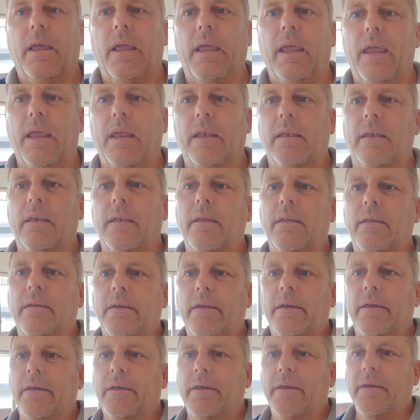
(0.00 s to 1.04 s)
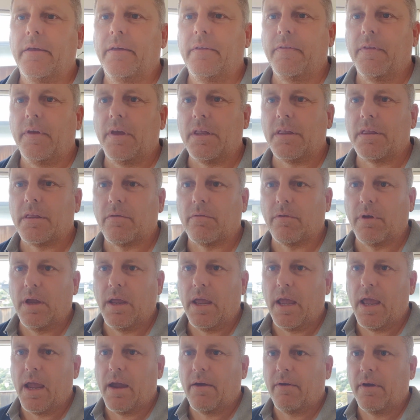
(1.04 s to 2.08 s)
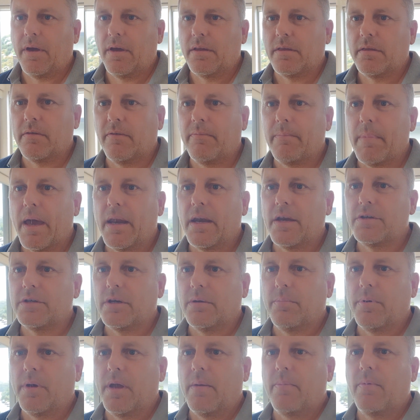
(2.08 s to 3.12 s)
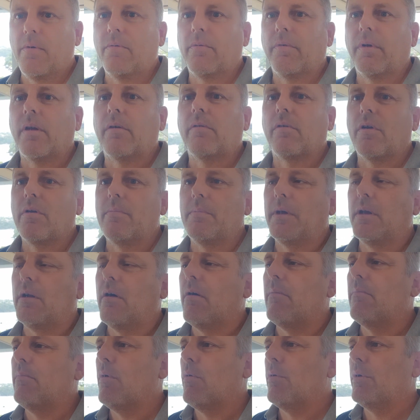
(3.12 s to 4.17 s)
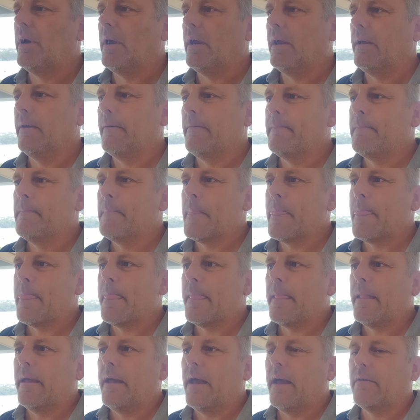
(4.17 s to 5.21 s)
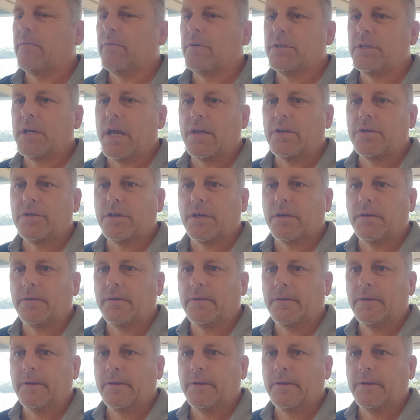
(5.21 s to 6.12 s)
in these three areas of managing people: recruitment, onboarding, and retention.